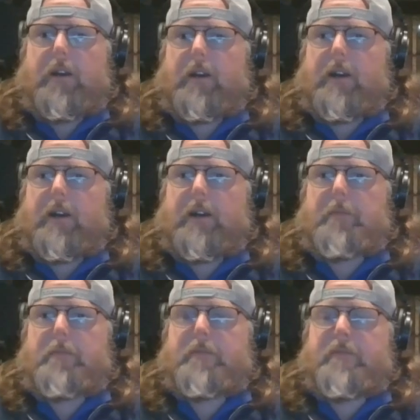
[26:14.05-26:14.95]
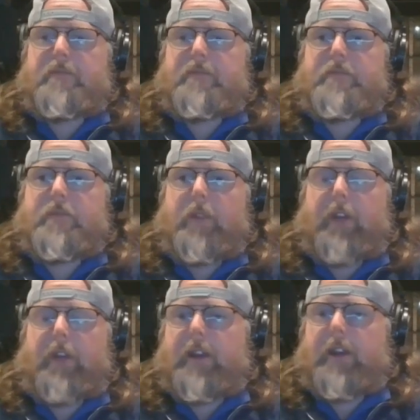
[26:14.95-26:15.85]

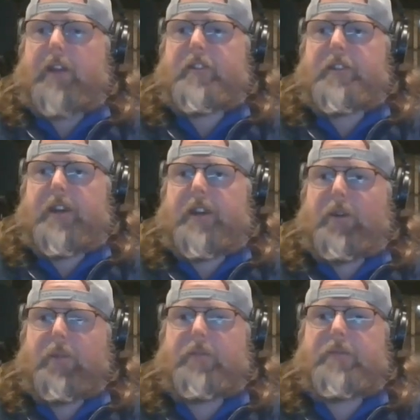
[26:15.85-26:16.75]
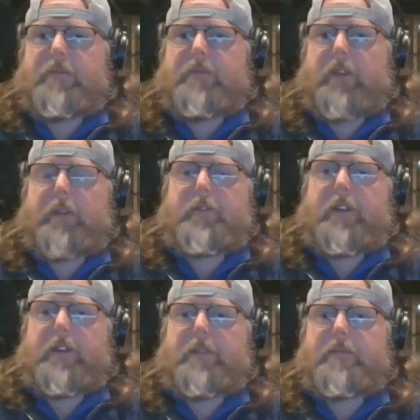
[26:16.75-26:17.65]
Let that guy sit down. Let him sit.